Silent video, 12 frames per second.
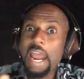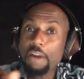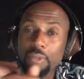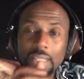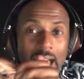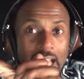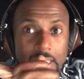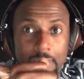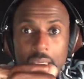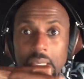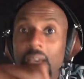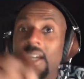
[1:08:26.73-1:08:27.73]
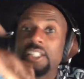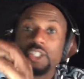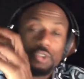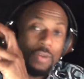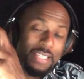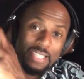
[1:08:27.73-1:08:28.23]
paralyzed me.
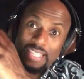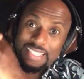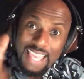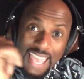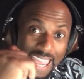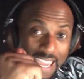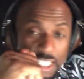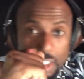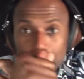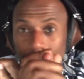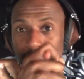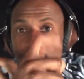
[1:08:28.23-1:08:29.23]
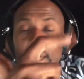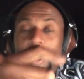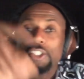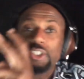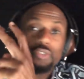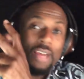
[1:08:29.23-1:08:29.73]
Stress has aged me.
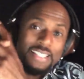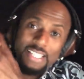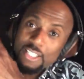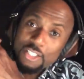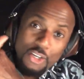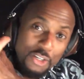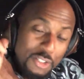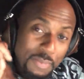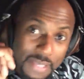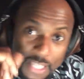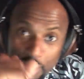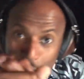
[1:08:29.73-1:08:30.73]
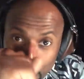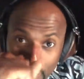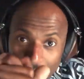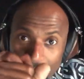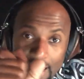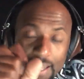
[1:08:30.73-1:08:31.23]
Stress has turned me
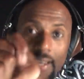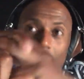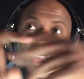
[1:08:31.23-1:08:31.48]
gray.